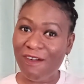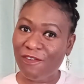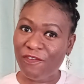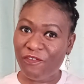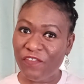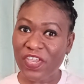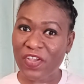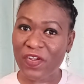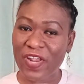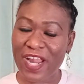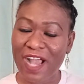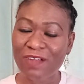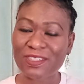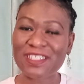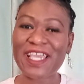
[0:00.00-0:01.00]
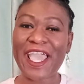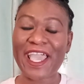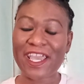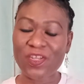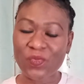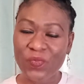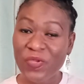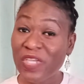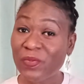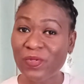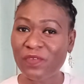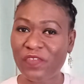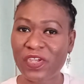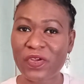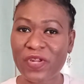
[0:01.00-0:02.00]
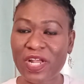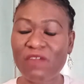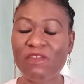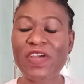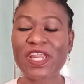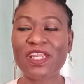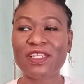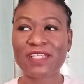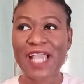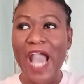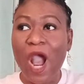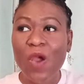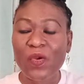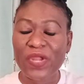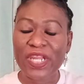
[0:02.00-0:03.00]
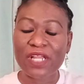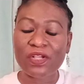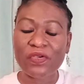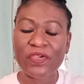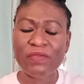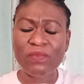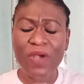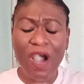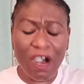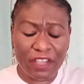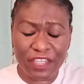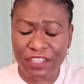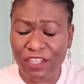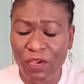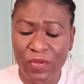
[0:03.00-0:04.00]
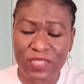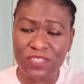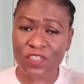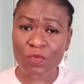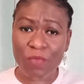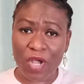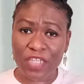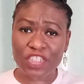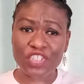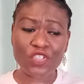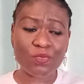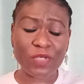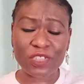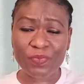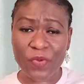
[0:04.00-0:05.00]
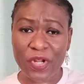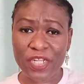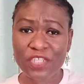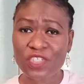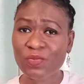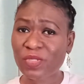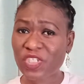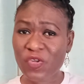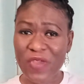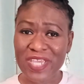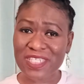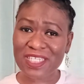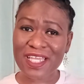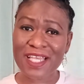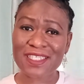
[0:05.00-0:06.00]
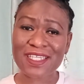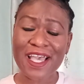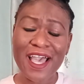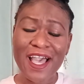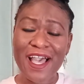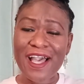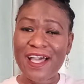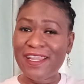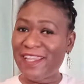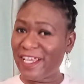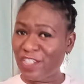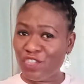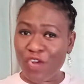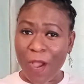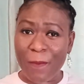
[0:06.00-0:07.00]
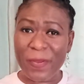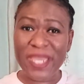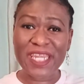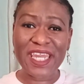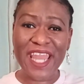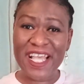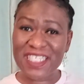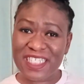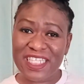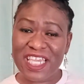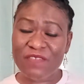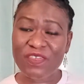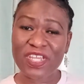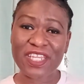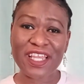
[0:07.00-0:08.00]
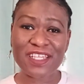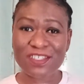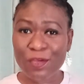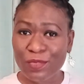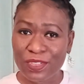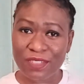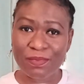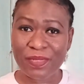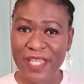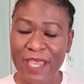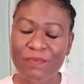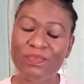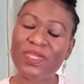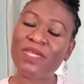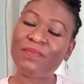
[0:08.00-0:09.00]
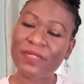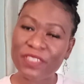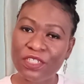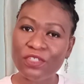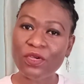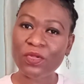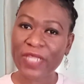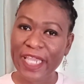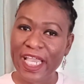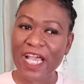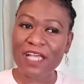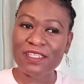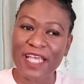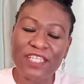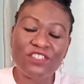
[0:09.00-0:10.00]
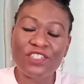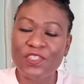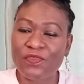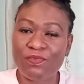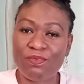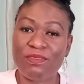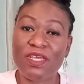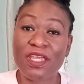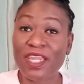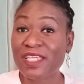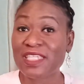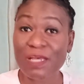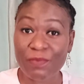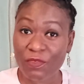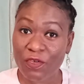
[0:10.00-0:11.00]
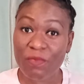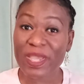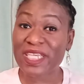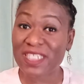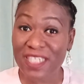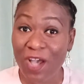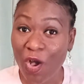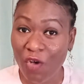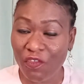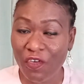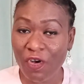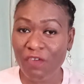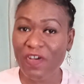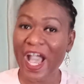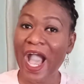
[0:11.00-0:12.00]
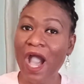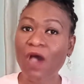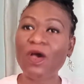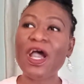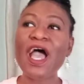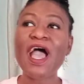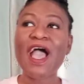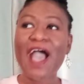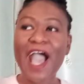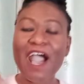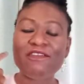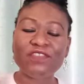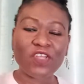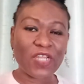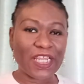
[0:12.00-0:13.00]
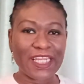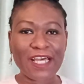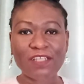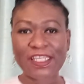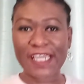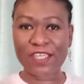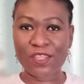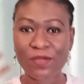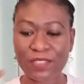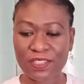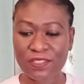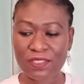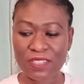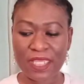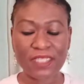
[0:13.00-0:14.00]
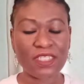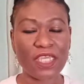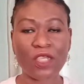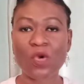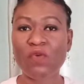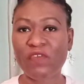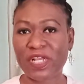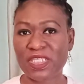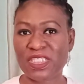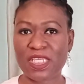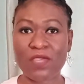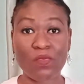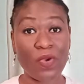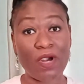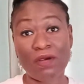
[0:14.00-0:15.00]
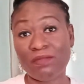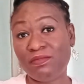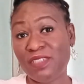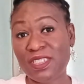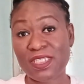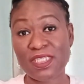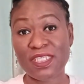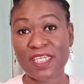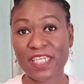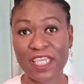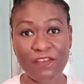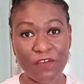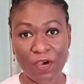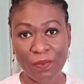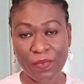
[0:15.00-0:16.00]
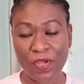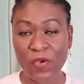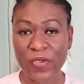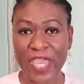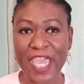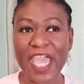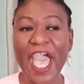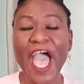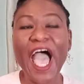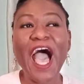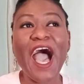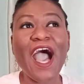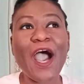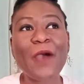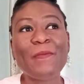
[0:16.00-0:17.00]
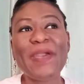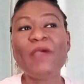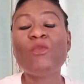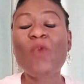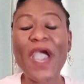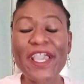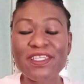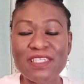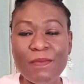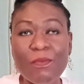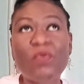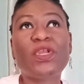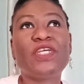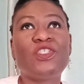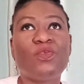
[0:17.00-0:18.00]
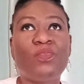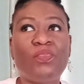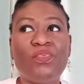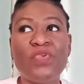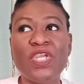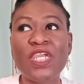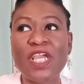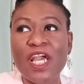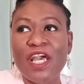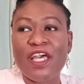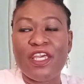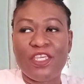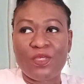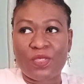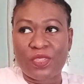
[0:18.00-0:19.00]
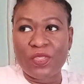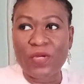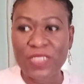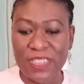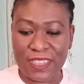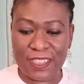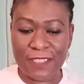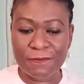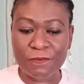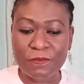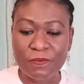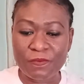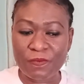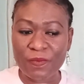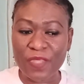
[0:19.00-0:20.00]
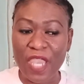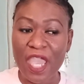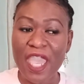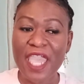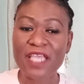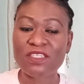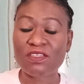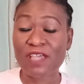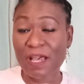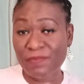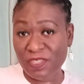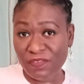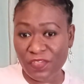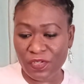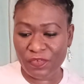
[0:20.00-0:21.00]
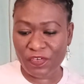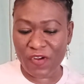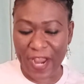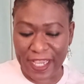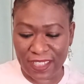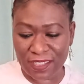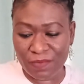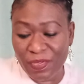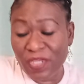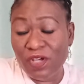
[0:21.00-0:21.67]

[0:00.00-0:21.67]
I'll figure it out and we will figure it out. Rather than cowering and going, well, you know, it's too much burden, too much craziness. Let's drop it. Let's leave it. Let's go to plan B. But, you know, like, that's just an example for myself of how I'm not allowed, like, thoughts to then take over and say, well, this is it, give up. Okay. And why is it important to bring your thoughts into captivity of Christ?